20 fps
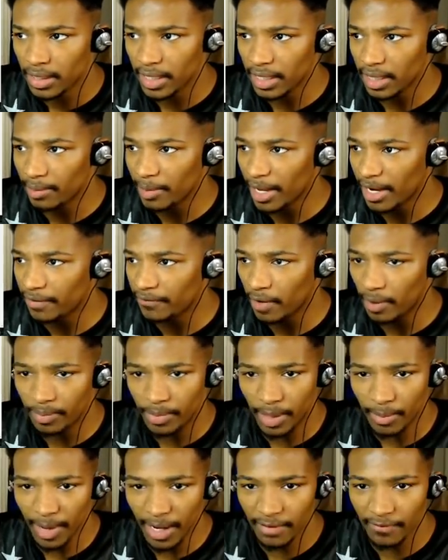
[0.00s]
Nigga, they might have
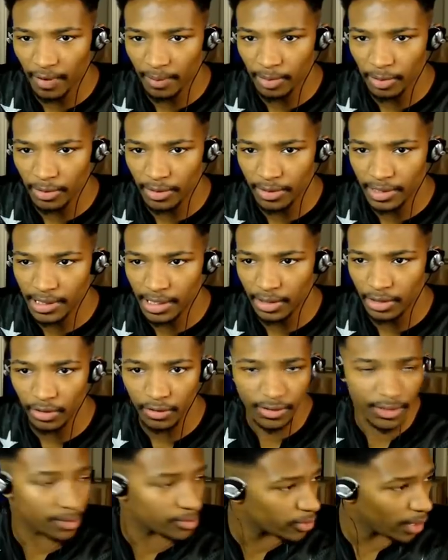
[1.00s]
uploaded this shit.
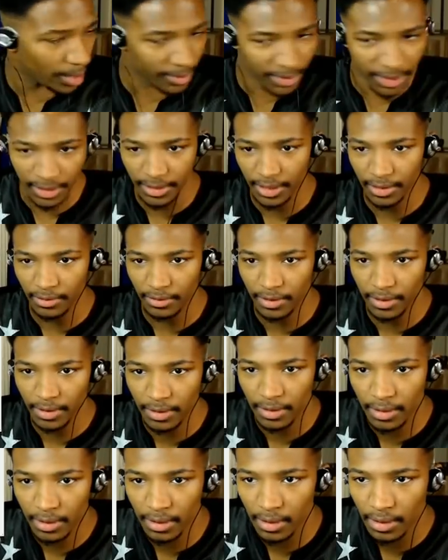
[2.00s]
You're subscribed to Nintendo, right?
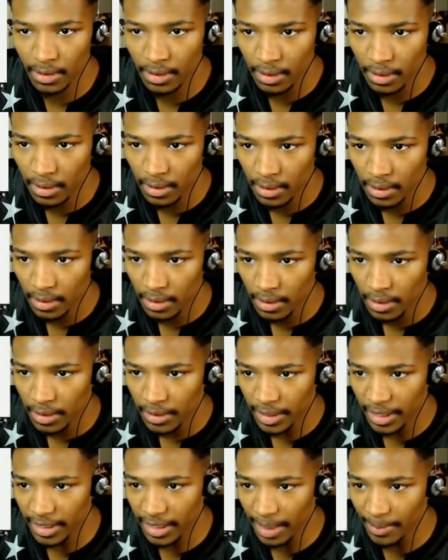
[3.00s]
Oh yeah,
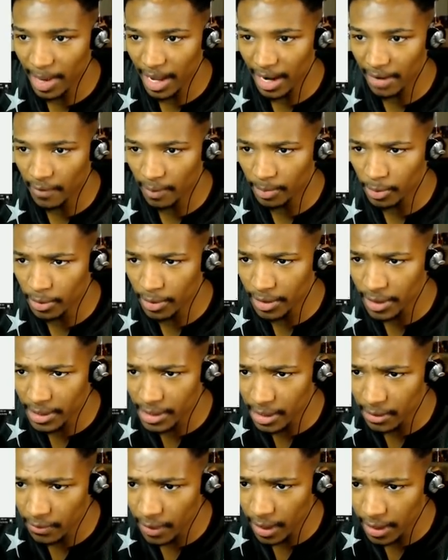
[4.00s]
definitely. Nigga, they might have uploaded
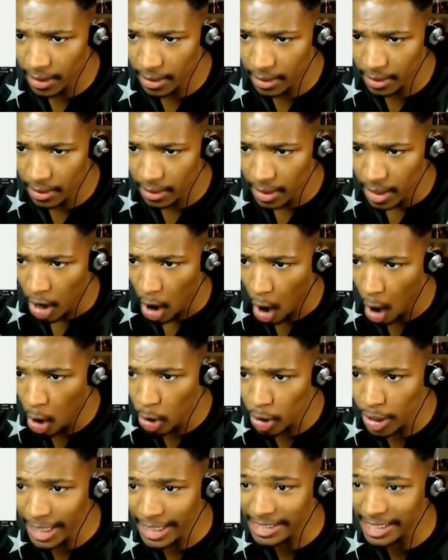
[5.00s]
this shit right here.
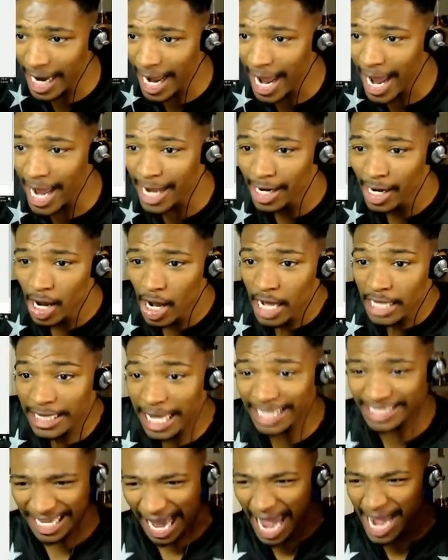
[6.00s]
Holy shit! Oh!
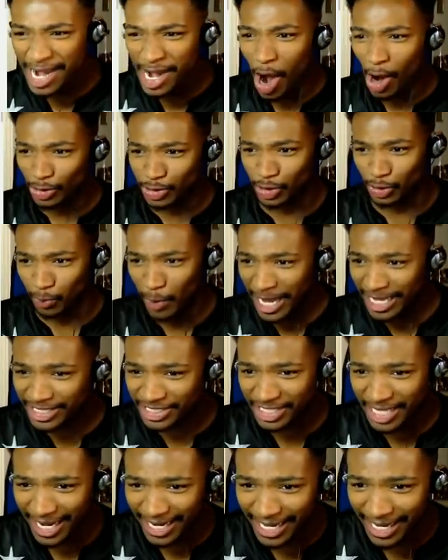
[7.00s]
Nintendo
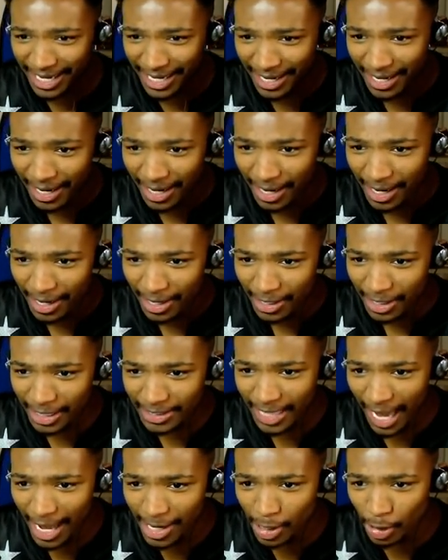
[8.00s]
Switch, nigga!
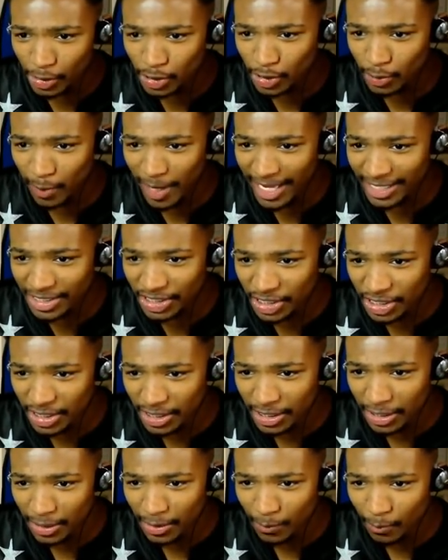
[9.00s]
Nintendo Switch?
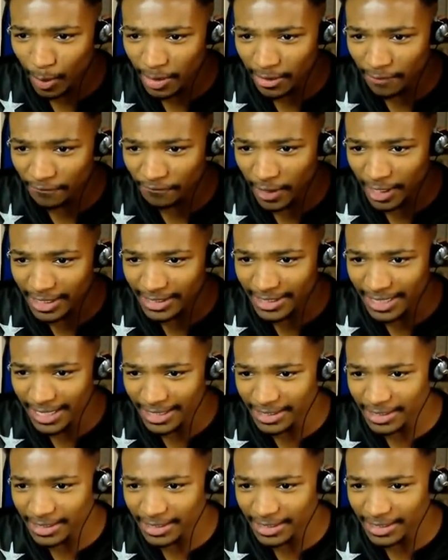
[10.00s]
What the fuck is